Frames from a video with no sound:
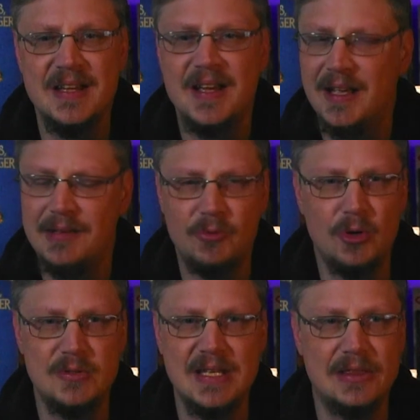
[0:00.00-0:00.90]
and
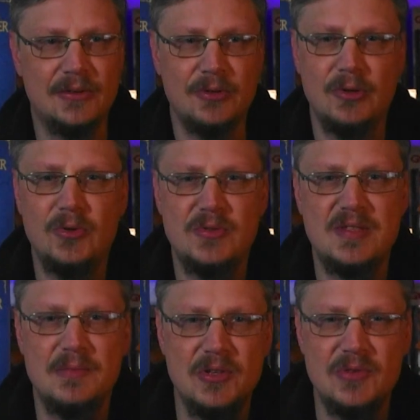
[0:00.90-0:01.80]
rotate through who's the
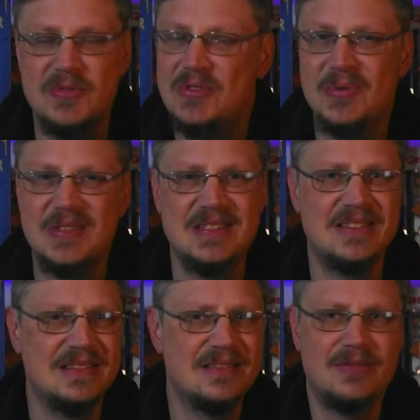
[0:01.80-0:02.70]
Muse, doing these
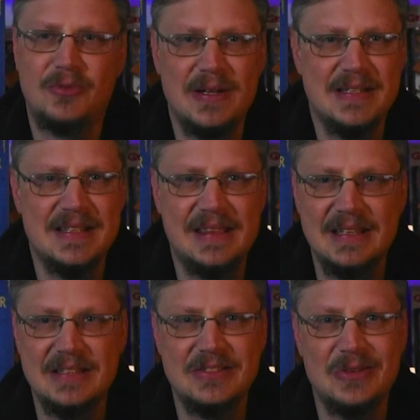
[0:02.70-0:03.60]
crazy
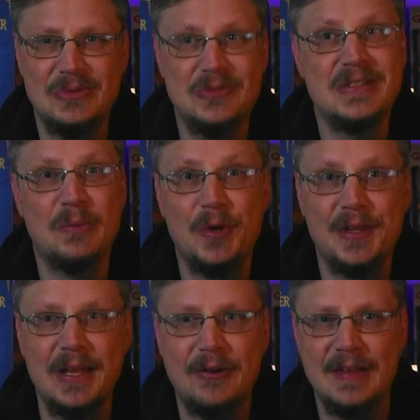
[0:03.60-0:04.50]
things, using one
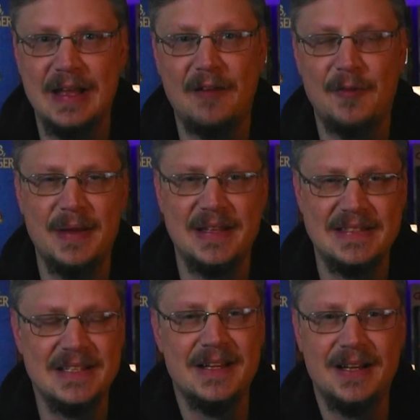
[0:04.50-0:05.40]
letter of the alphabet
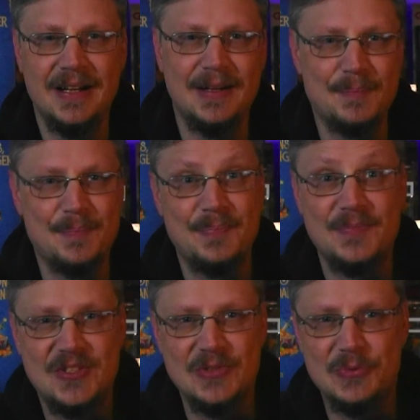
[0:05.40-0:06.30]

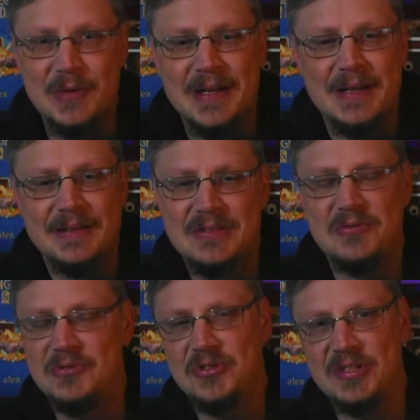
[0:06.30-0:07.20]
to
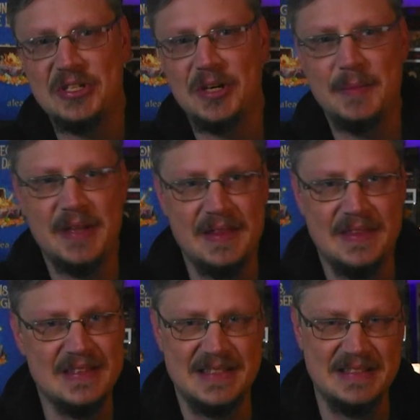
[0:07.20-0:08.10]
determine that
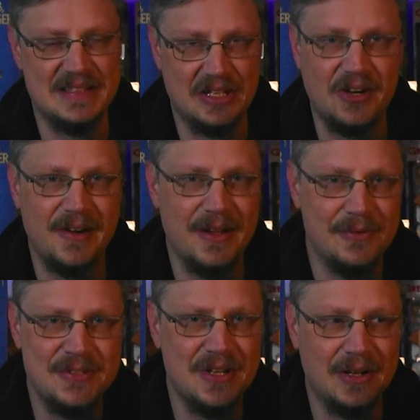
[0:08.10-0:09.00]
this is the card I was
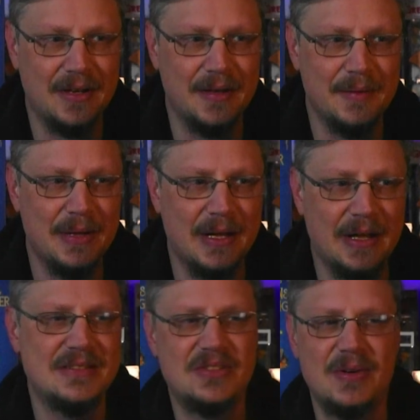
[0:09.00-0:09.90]
talking about. It's
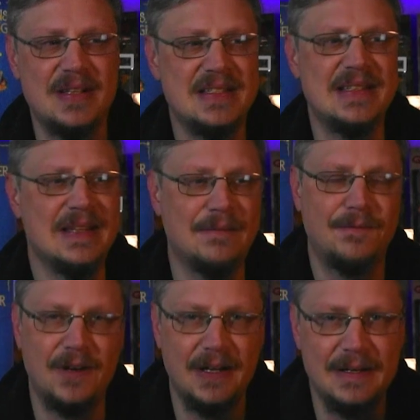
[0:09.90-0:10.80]
just crazy, neat
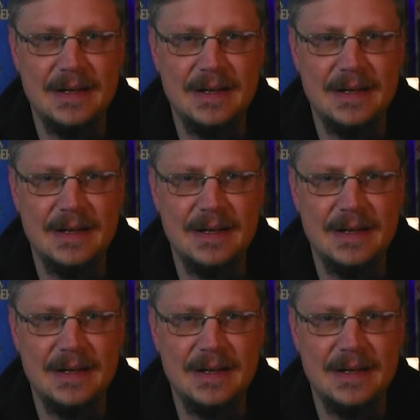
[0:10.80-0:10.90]
fun.